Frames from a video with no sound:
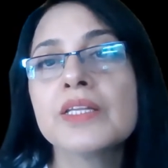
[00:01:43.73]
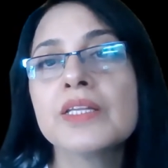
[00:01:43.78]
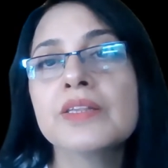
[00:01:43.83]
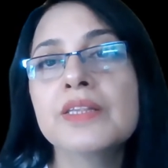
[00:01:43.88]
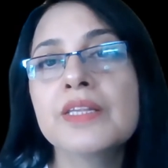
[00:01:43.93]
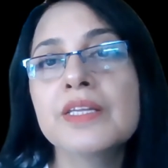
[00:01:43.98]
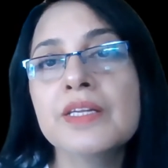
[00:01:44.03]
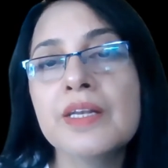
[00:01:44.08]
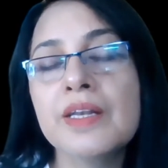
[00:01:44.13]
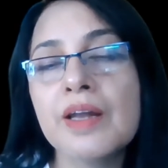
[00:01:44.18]

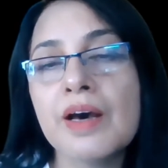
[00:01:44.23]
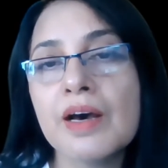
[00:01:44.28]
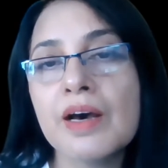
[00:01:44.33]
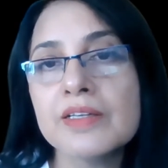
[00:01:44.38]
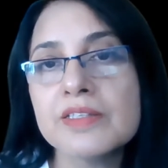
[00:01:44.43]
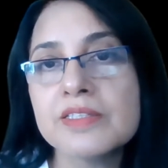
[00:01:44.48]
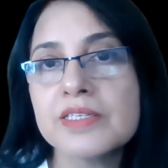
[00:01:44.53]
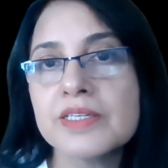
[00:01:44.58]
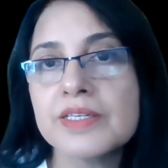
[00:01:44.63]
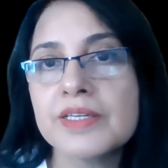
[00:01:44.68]
the
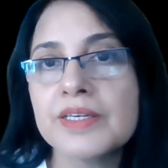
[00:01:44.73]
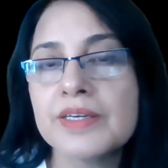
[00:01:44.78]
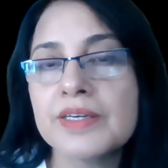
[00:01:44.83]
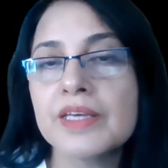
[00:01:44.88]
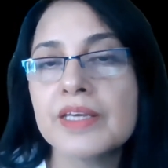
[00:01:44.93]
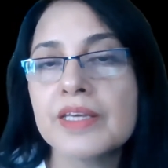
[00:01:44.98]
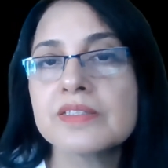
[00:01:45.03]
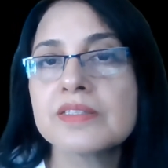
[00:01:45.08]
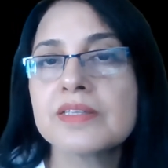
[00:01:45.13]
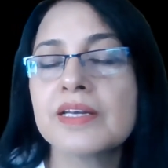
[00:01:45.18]
last
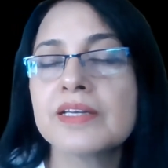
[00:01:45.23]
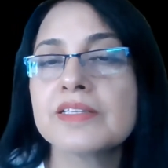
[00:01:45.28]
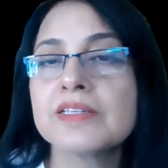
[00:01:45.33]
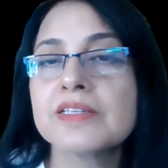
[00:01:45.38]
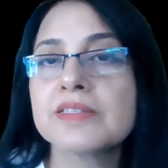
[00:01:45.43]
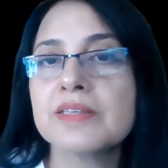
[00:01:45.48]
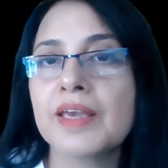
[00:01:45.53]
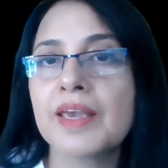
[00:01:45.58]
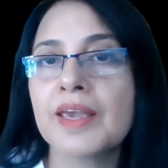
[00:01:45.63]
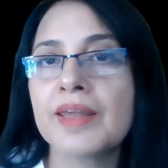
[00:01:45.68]
index, that
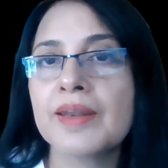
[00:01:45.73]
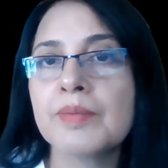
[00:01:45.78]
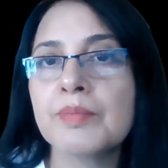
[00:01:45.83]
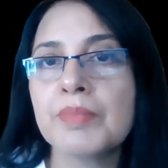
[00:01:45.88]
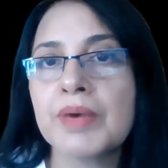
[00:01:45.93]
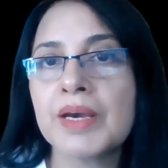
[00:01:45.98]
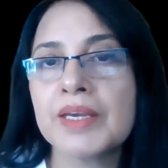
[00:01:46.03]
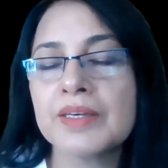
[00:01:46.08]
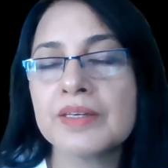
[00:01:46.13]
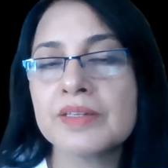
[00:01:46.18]
is n
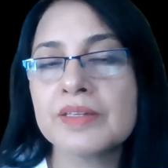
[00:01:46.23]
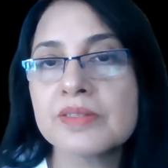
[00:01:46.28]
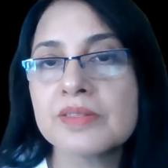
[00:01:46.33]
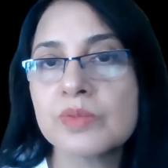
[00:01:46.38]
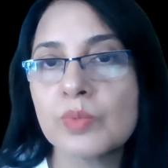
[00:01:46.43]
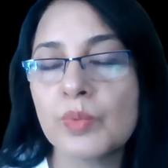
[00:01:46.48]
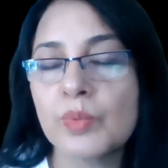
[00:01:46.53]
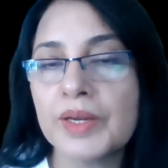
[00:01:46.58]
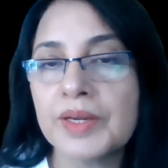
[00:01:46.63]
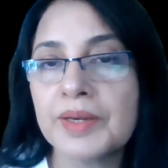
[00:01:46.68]

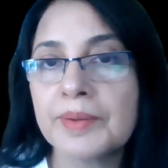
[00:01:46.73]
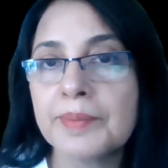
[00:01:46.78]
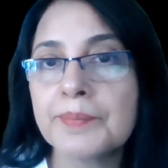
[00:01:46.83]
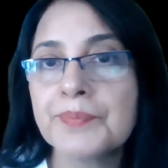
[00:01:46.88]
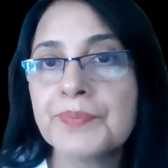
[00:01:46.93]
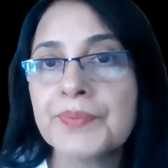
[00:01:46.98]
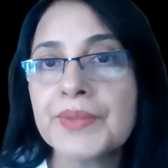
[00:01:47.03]
minus 1.